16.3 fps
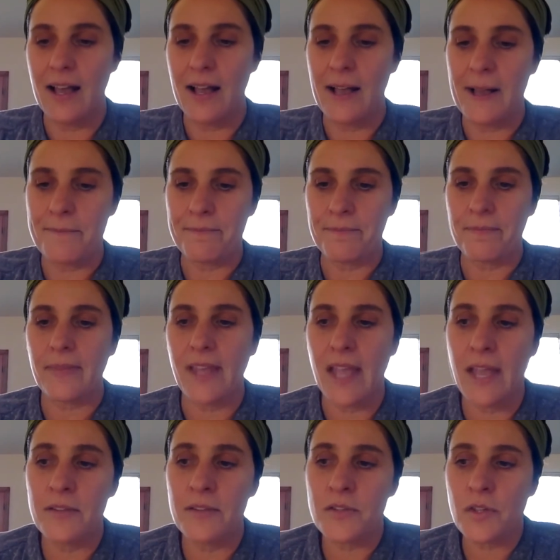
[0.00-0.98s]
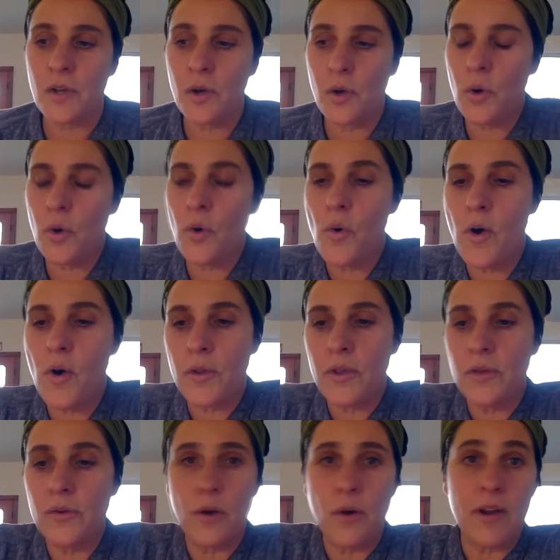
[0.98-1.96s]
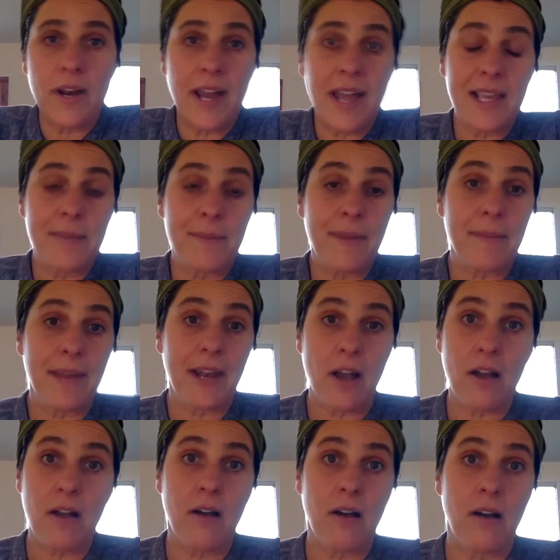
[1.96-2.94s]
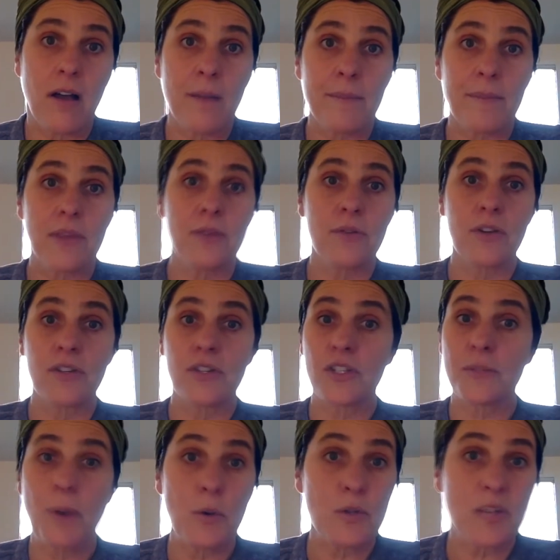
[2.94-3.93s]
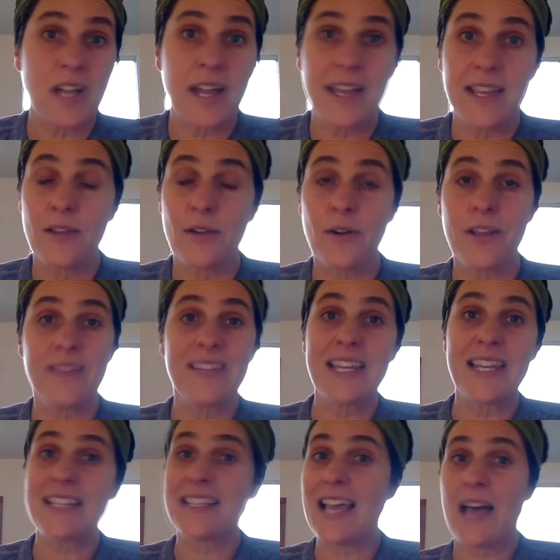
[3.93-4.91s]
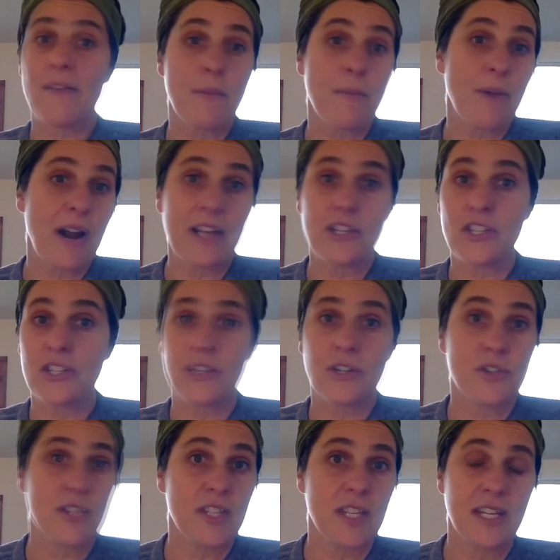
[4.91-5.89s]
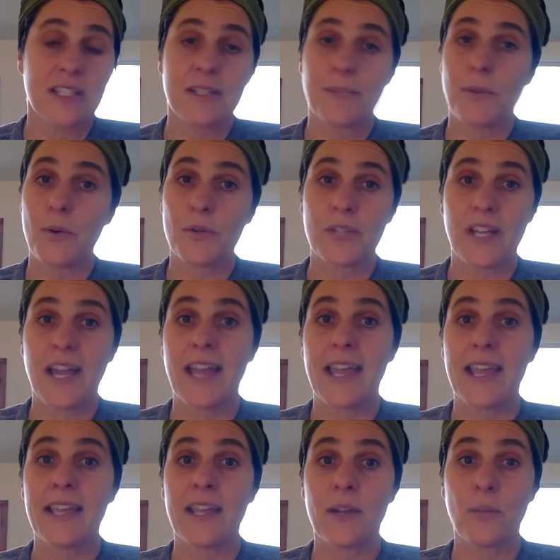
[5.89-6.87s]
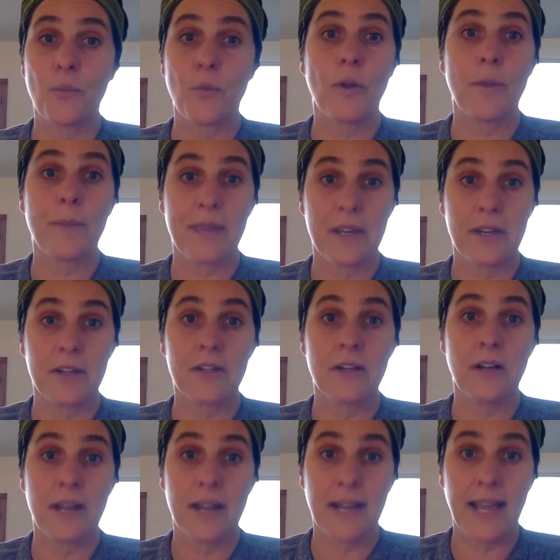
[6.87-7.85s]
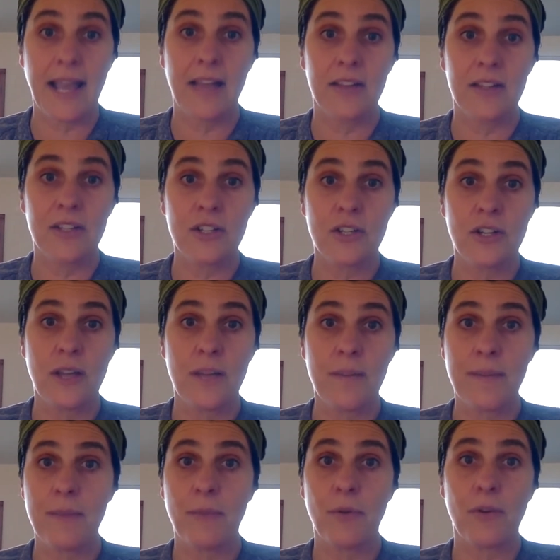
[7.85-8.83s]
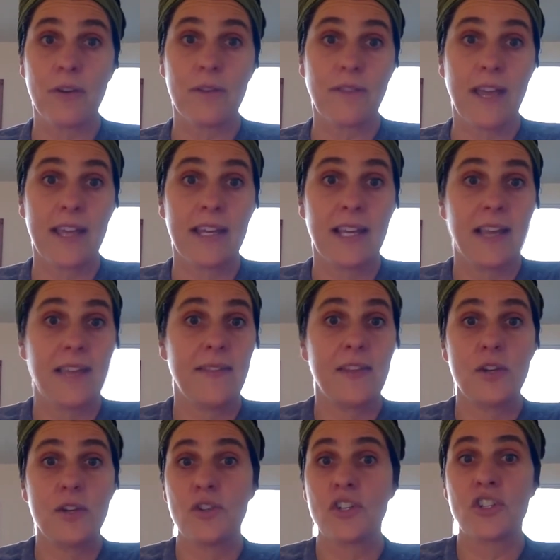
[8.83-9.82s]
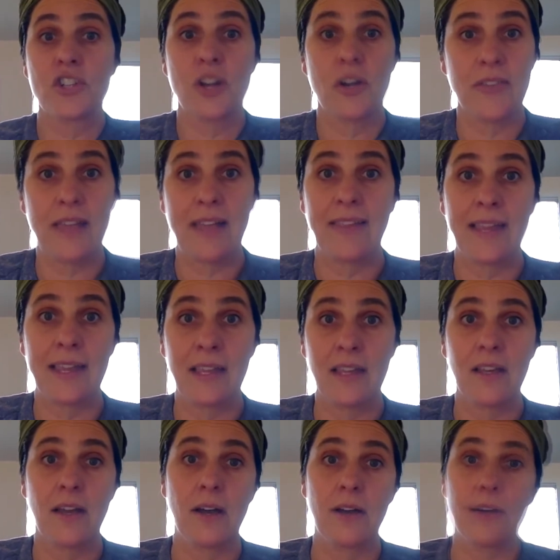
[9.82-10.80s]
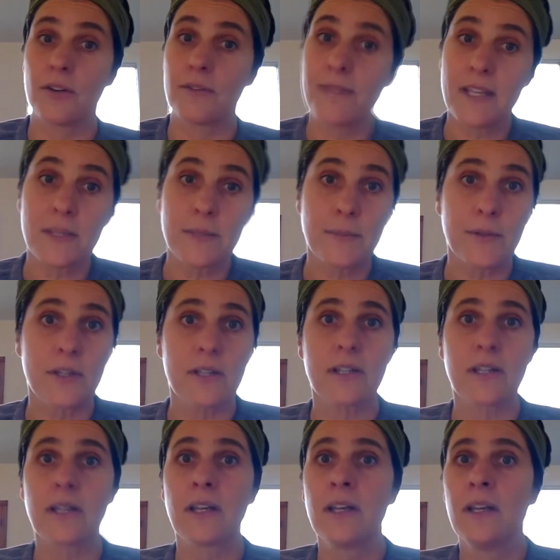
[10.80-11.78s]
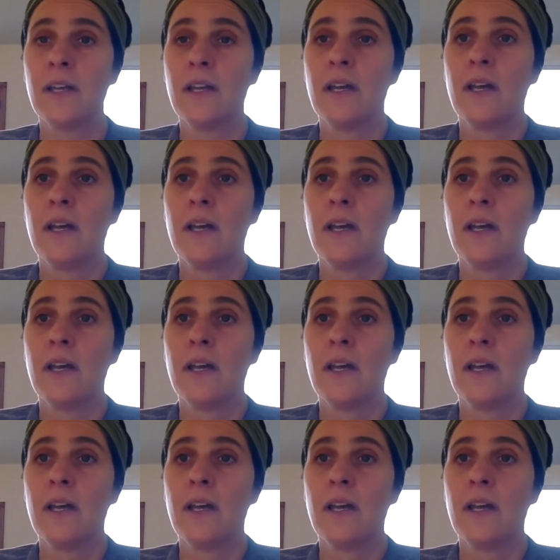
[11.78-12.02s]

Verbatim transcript: Mm-hmm. Um, and so you go on hikeitbaby.com. You can just post a hike. You don't even need to have a branch in your city to post a mm-hmm. hike. It will appear on a calendar and people can find it. And then you just share that link on your Facebook